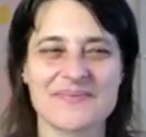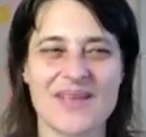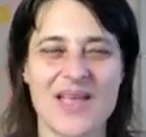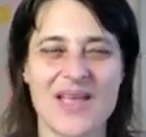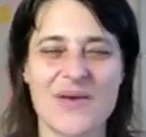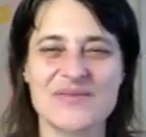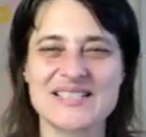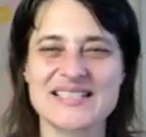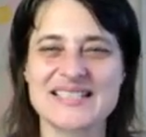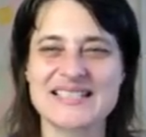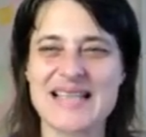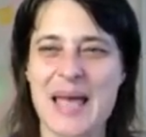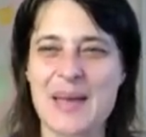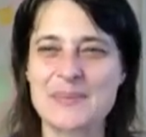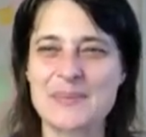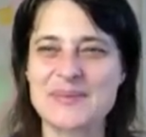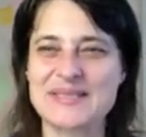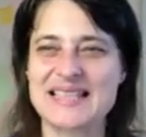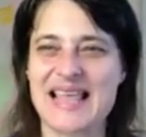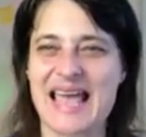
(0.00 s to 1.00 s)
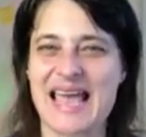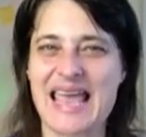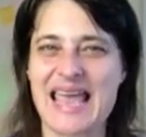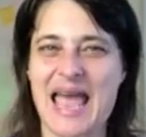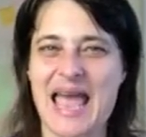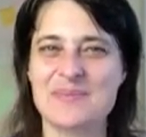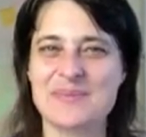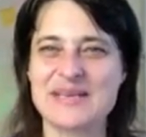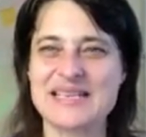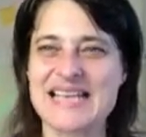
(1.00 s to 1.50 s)
of steps that
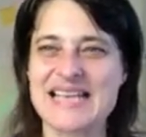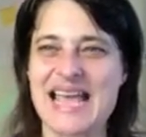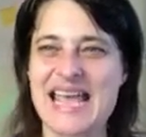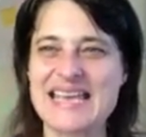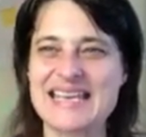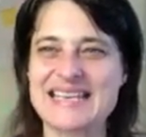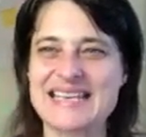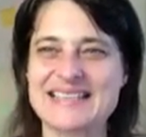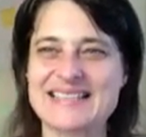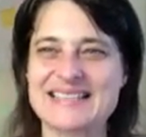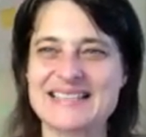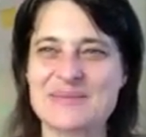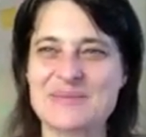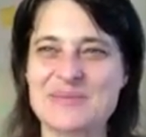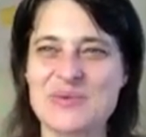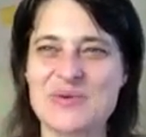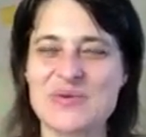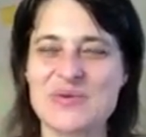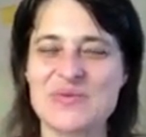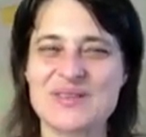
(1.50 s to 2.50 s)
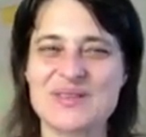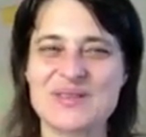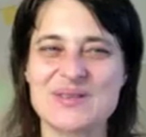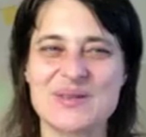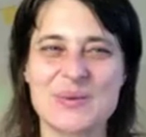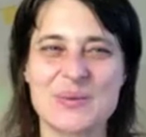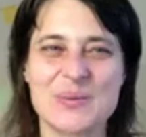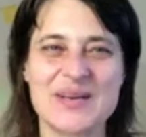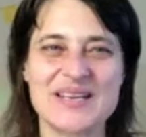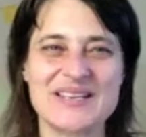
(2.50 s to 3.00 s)
can be taken to move into
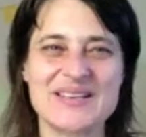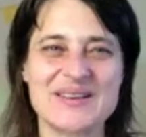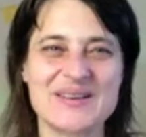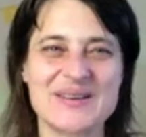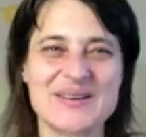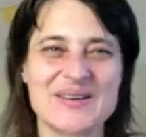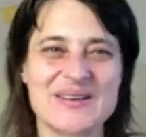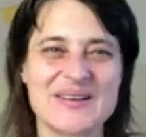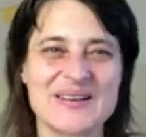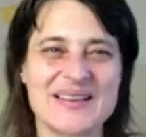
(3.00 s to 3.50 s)
the winter.